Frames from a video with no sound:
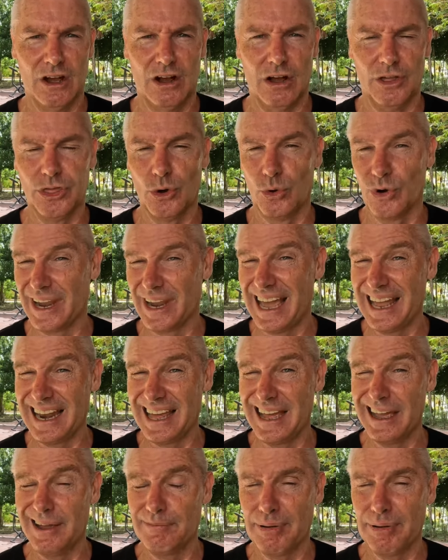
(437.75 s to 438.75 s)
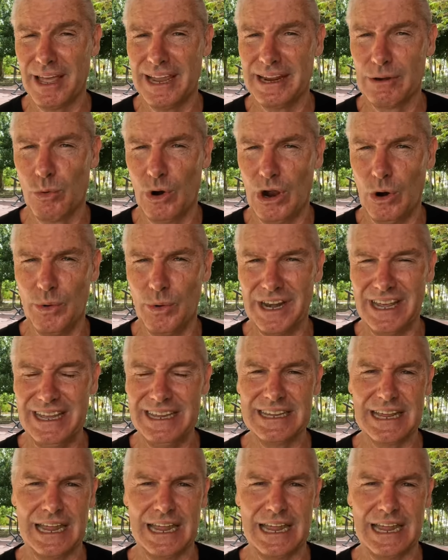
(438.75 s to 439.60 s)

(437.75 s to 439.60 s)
I thought Callagher played well when he